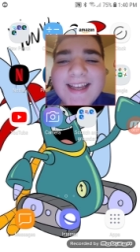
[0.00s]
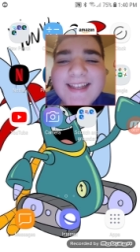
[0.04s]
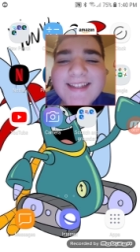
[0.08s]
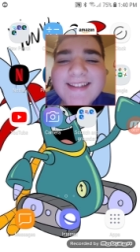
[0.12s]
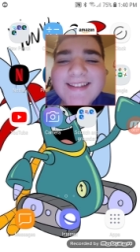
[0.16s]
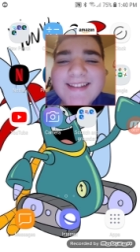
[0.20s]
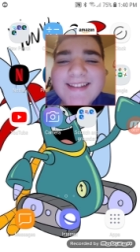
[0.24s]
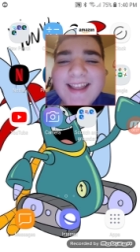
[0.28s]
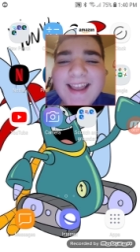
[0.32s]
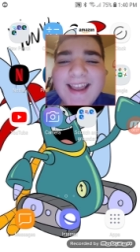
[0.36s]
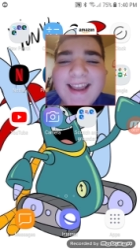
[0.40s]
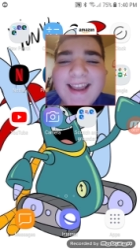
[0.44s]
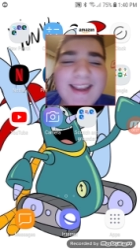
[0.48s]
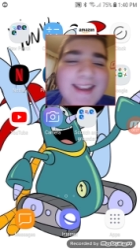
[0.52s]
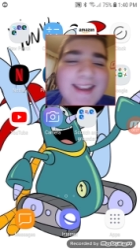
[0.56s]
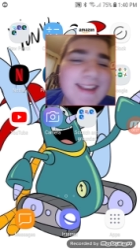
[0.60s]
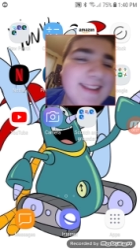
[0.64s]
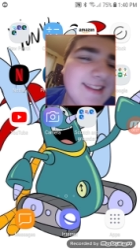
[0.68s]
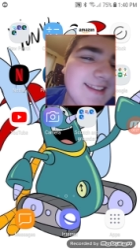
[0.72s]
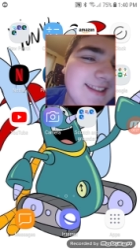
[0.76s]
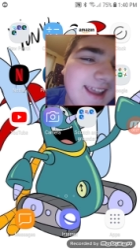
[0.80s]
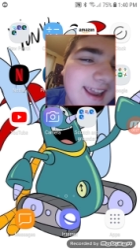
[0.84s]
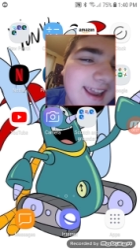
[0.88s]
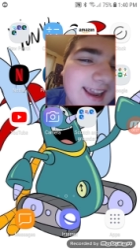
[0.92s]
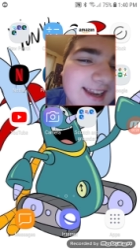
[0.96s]
a
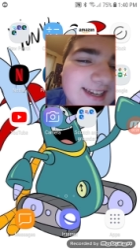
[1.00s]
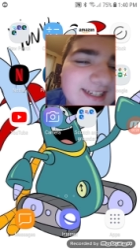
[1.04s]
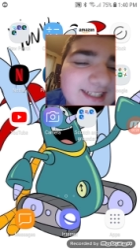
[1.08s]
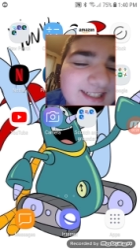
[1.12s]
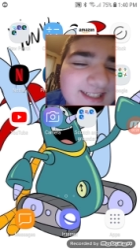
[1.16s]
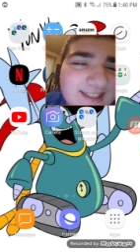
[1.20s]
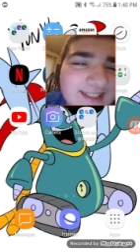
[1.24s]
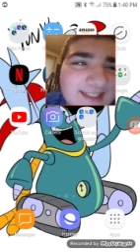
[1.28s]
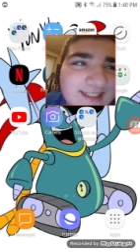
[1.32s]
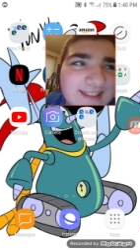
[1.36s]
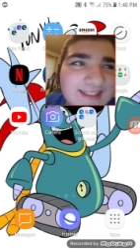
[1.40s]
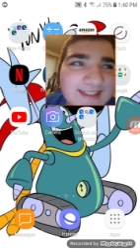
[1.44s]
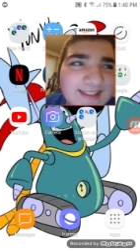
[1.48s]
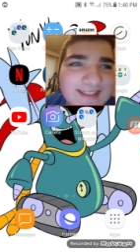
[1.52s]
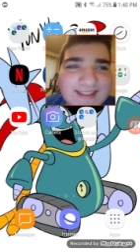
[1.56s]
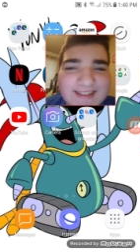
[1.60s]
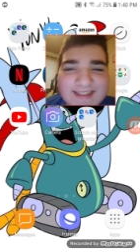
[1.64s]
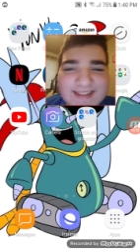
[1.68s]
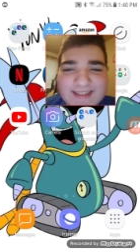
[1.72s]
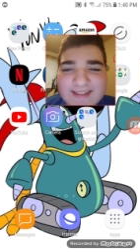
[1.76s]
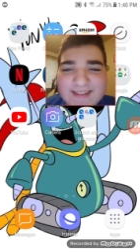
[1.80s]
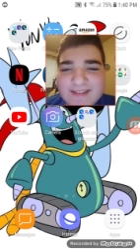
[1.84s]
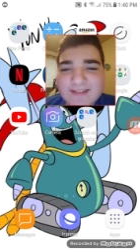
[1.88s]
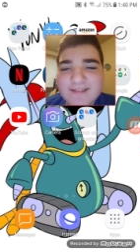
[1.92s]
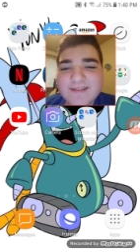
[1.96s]
stash
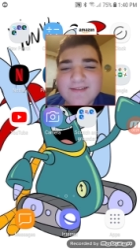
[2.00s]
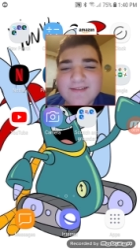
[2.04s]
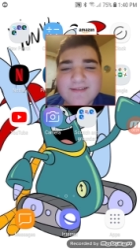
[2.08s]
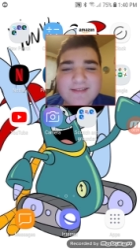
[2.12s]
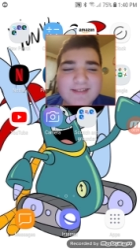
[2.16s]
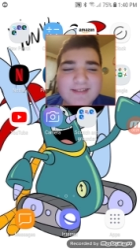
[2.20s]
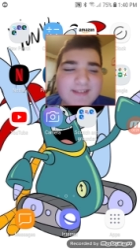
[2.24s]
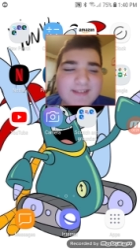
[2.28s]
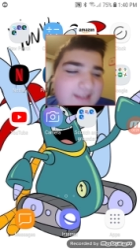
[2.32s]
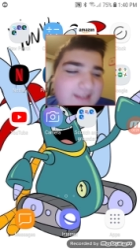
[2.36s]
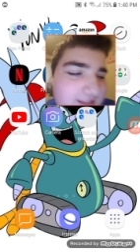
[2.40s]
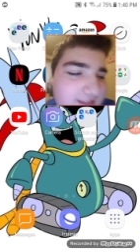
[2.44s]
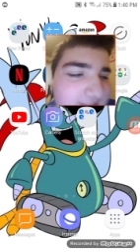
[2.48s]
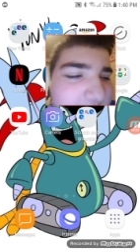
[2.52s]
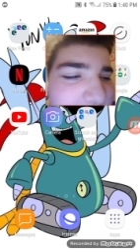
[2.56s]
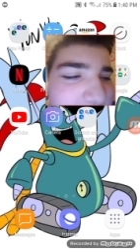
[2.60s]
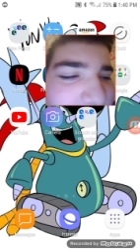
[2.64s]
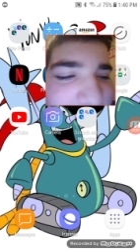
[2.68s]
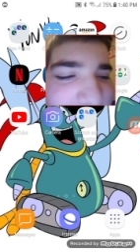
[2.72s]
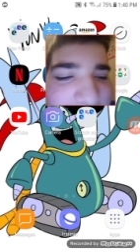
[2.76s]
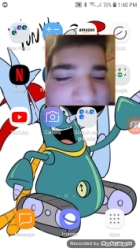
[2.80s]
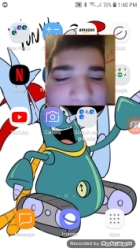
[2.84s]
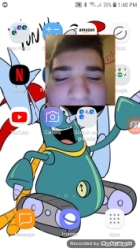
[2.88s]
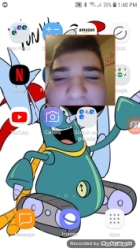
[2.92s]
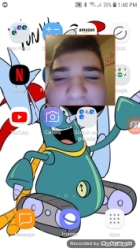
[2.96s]
course,
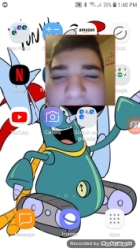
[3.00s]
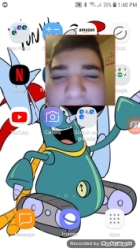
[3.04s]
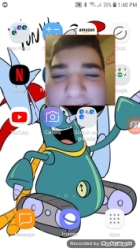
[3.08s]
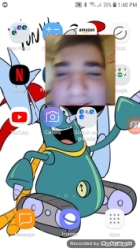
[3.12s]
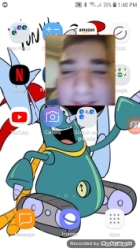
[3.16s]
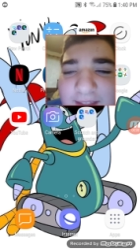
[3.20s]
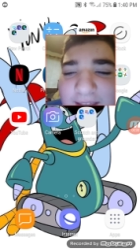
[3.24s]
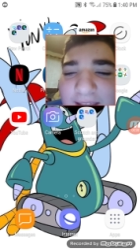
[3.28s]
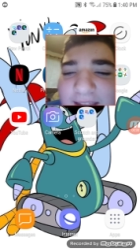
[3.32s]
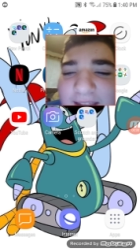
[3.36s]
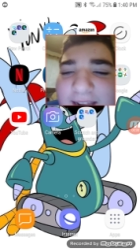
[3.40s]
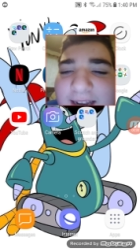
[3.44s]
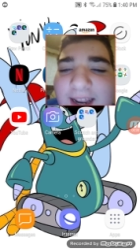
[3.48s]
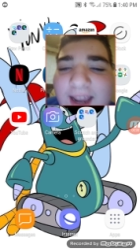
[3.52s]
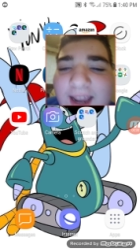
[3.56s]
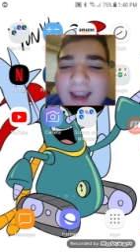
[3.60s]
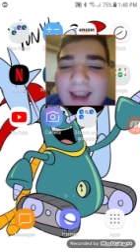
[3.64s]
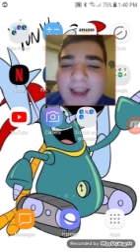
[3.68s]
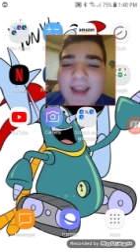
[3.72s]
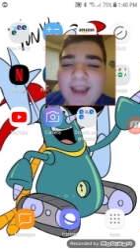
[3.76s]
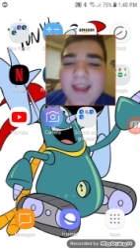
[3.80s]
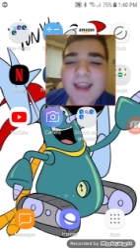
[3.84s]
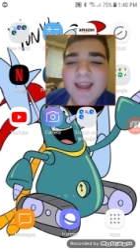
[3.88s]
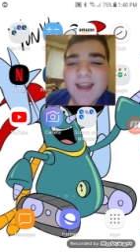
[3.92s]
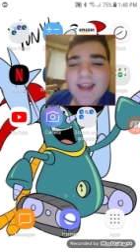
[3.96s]
what do you think of that,
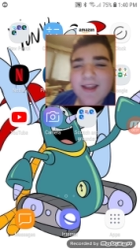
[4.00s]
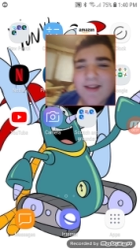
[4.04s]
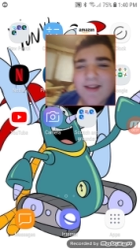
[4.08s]
eh?